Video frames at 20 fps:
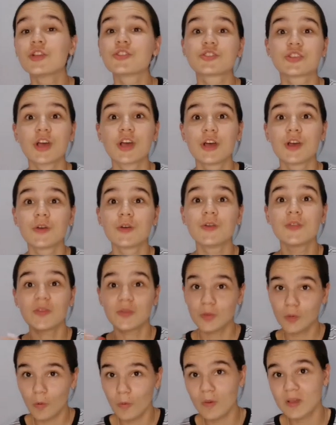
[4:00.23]
So
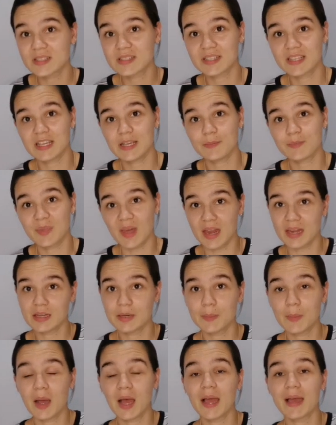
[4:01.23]
always keep that
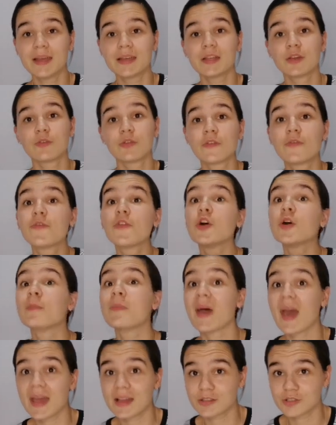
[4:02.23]
in mind.
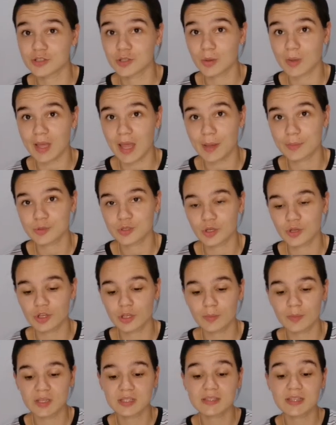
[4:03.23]
Refer back to your CAPS
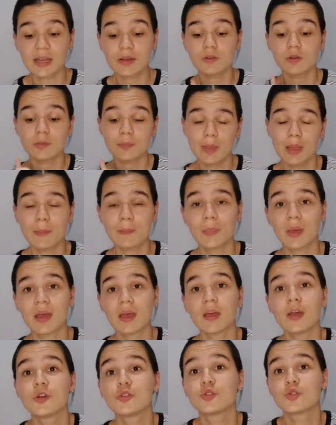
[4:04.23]
document and
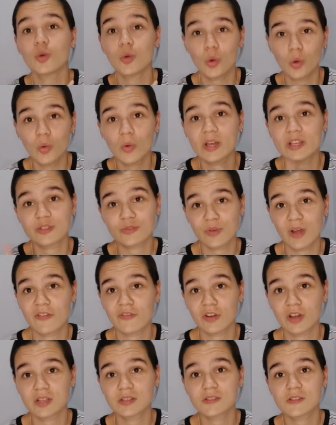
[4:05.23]
remember to always
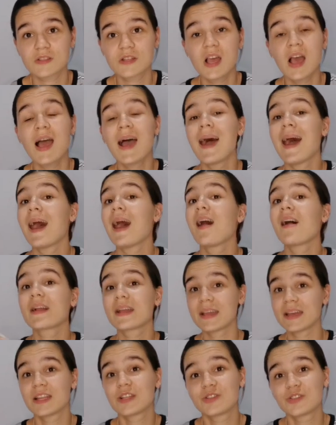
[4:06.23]
reference. I'll
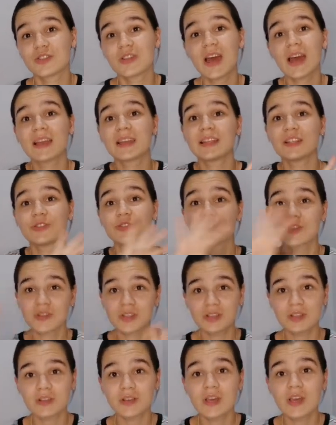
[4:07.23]
get into that into
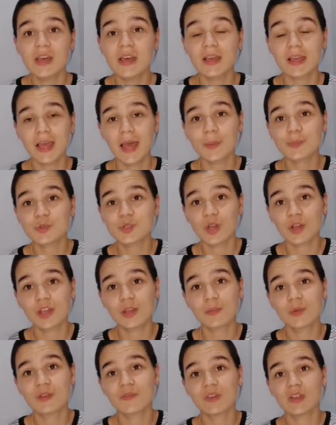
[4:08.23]
the CAPS
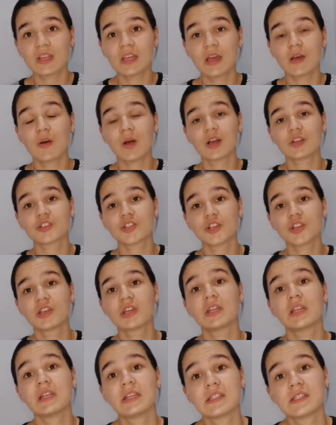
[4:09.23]
document video. I'll show
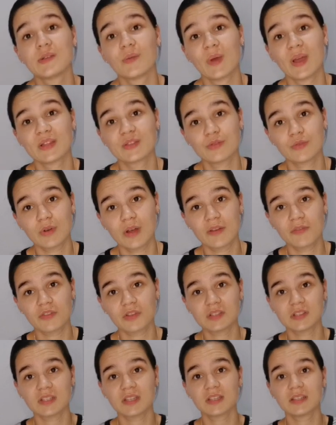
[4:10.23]
you an easy way to
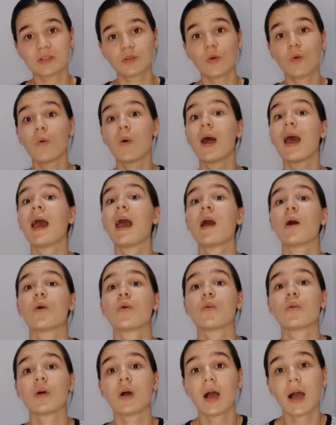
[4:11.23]
reference it, or
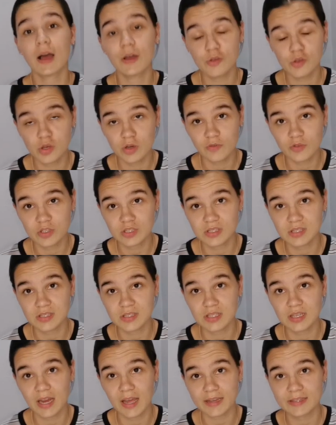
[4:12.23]
how our
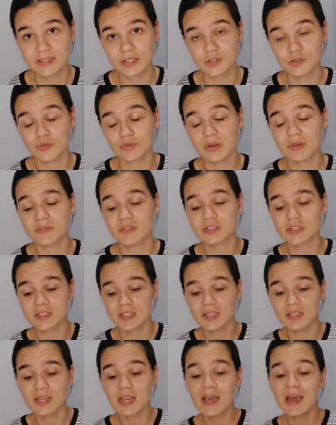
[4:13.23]
university likes us to reference
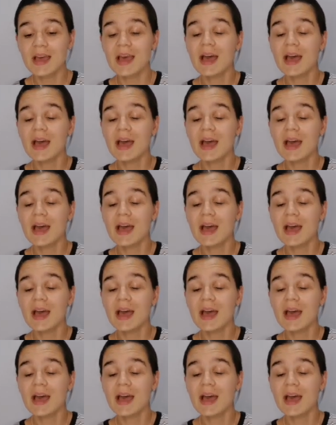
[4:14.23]
it.